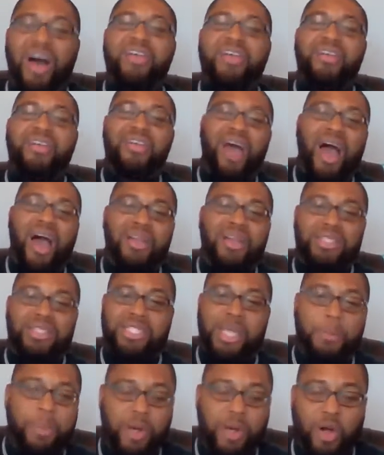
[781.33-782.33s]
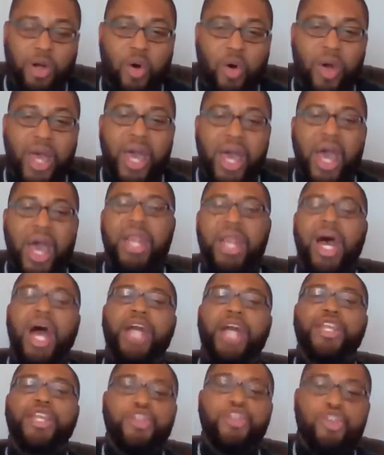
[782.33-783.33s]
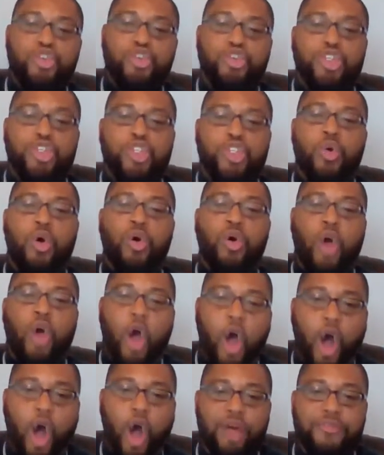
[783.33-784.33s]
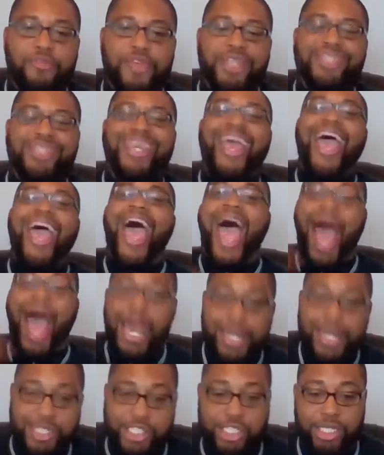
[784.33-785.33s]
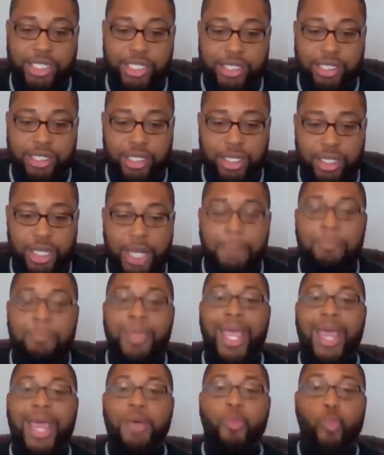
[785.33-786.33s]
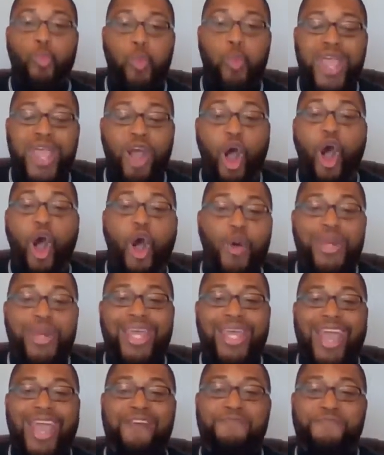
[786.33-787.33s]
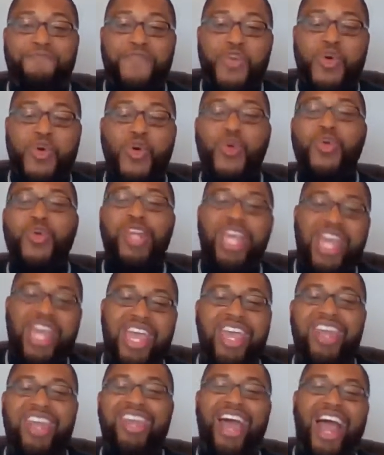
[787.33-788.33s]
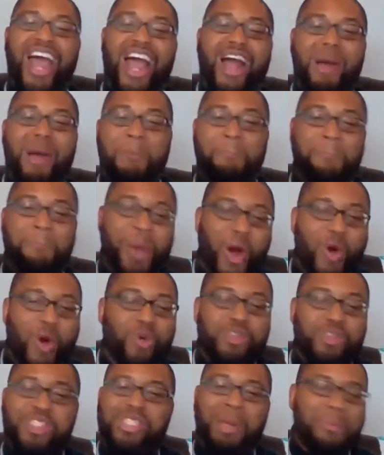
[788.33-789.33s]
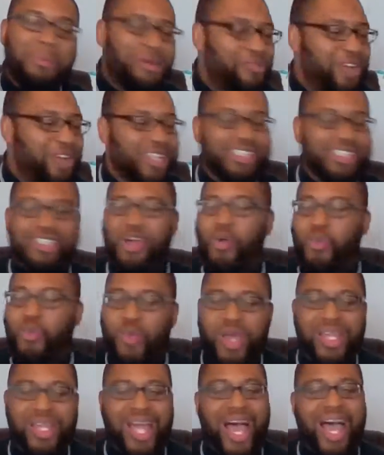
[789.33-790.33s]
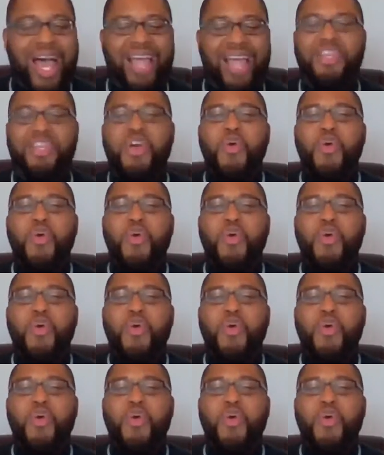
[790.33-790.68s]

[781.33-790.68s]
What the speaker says: a non-typical, an unusual harvest out of season. We already have food in our bowl. Some of us don't realize